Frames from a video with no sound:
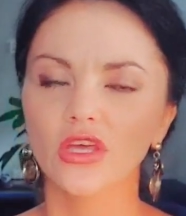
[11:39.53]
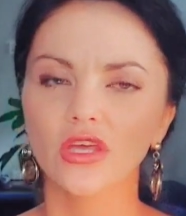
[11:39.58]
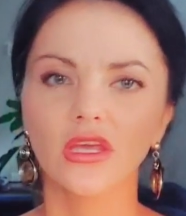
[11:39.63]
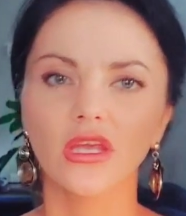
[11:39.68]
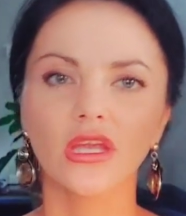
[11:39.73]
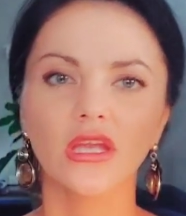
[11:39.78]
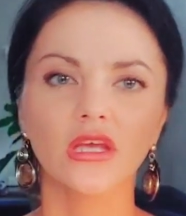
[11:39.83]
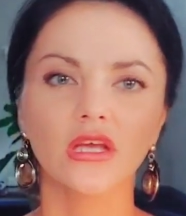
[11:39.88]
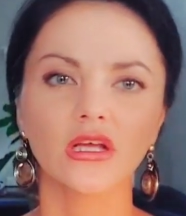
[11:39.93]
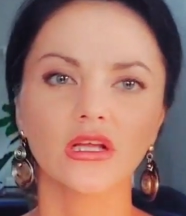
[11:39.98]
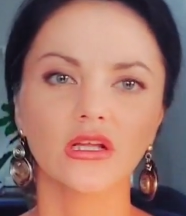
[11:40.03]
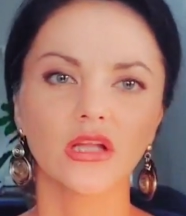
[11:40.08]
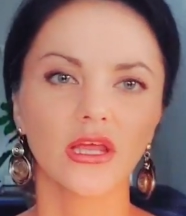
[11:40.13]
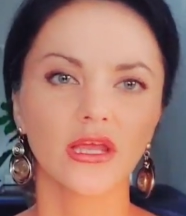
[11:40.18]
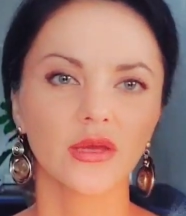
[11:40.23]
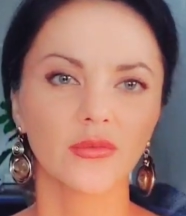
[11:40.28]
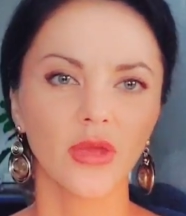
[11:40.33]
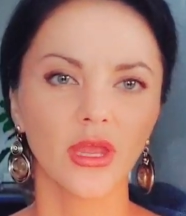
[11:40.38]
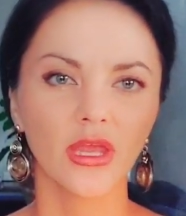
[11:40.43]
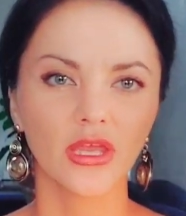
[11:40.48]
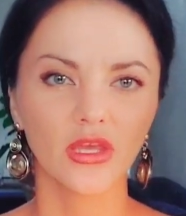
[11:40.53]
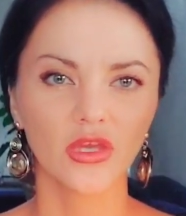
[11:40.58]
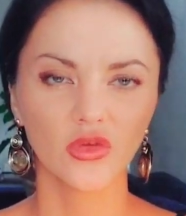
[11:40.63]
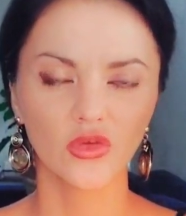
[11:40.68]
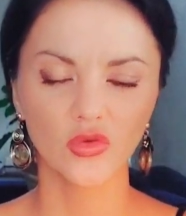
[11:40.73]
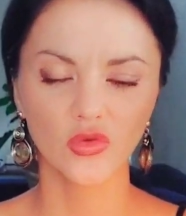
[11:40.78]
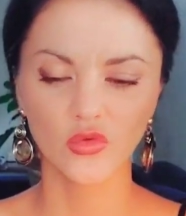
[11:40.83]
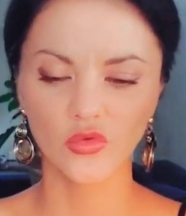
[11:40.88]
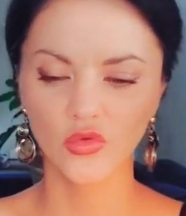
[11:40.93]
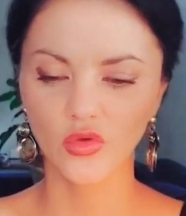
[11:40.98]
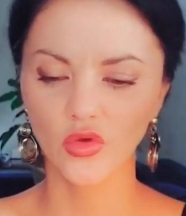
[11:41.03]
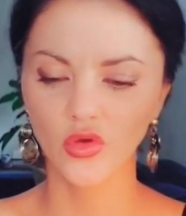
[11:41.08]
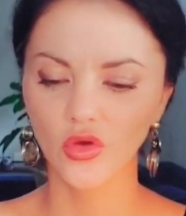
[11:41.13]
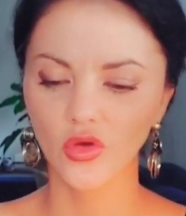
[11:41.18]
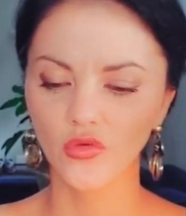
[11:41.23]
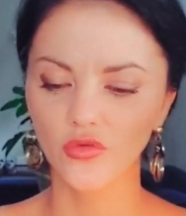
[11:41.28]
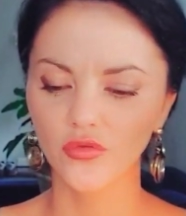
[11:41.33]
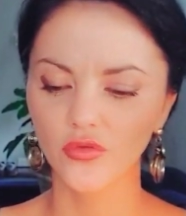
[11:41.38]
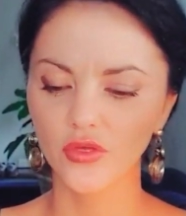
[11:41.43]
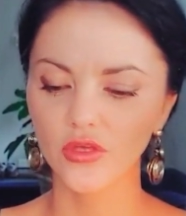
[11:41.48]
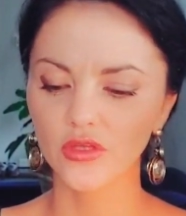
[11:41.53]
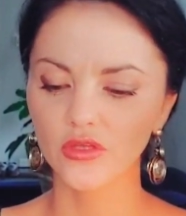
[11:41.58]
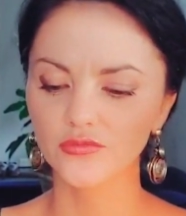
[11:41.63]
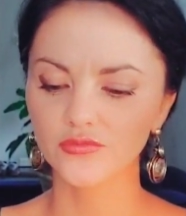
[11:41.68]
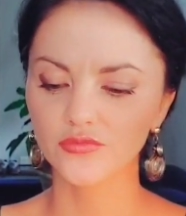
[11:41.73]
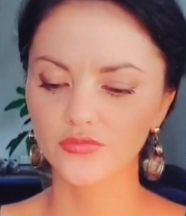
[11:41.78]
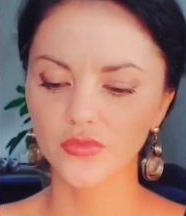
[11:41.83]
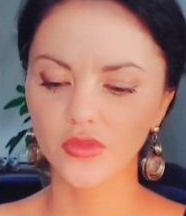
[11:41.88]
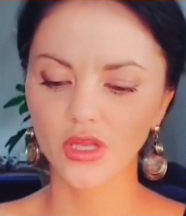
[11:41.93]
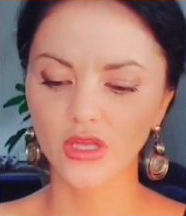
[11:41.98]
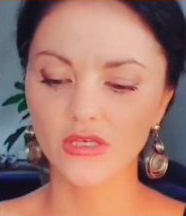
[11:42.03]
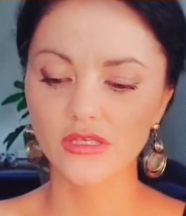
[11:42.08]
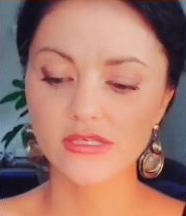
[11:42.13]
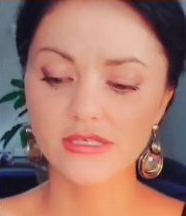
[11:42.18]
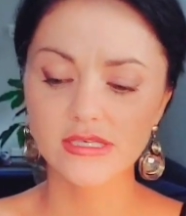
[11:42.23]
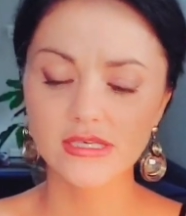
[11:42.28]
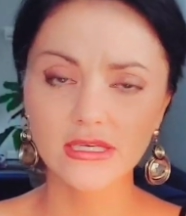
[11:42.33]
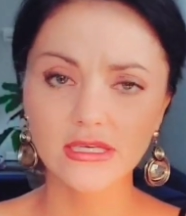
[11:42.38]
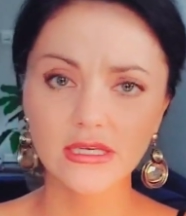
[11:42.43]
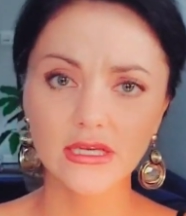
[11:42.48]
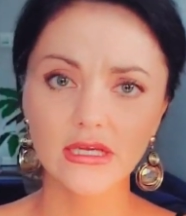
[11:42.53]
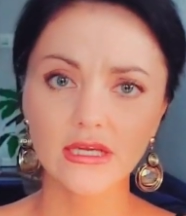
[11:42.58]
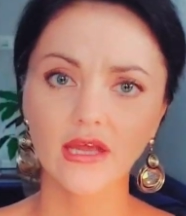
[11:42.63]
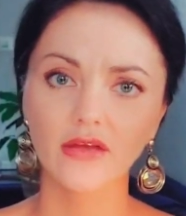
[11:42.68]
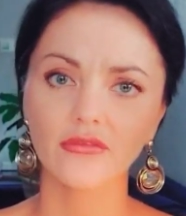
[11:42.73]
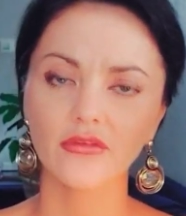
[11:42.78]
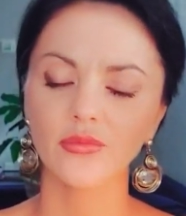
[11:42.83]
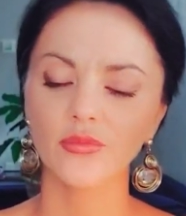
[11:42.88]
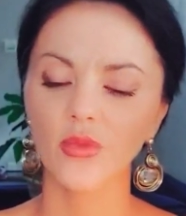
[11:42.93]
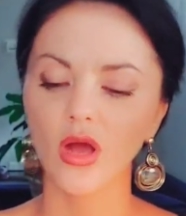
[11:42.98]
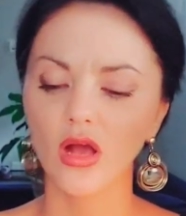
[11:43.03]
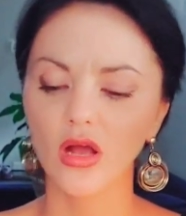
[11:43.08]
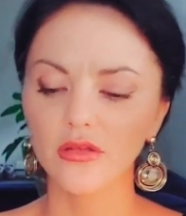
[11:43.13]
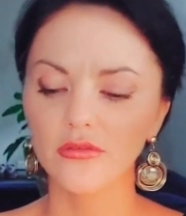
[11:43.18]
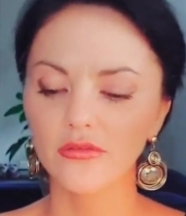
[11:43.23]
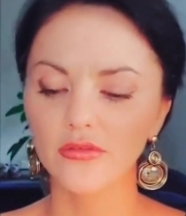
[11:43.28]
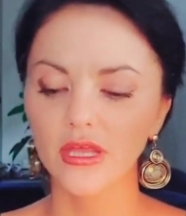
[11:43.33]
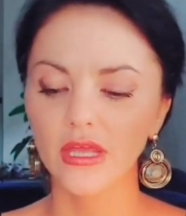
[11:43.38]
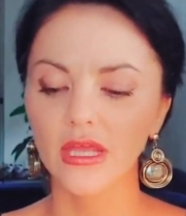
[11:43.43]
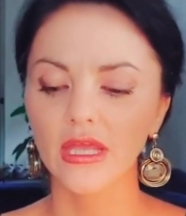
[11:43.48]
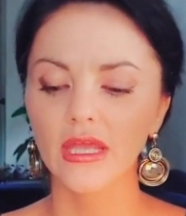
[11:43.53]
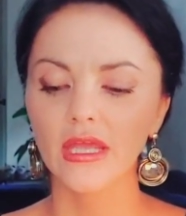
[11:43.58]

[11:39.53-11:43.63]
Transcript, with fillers: it like make you uh, feel uh, sick every month.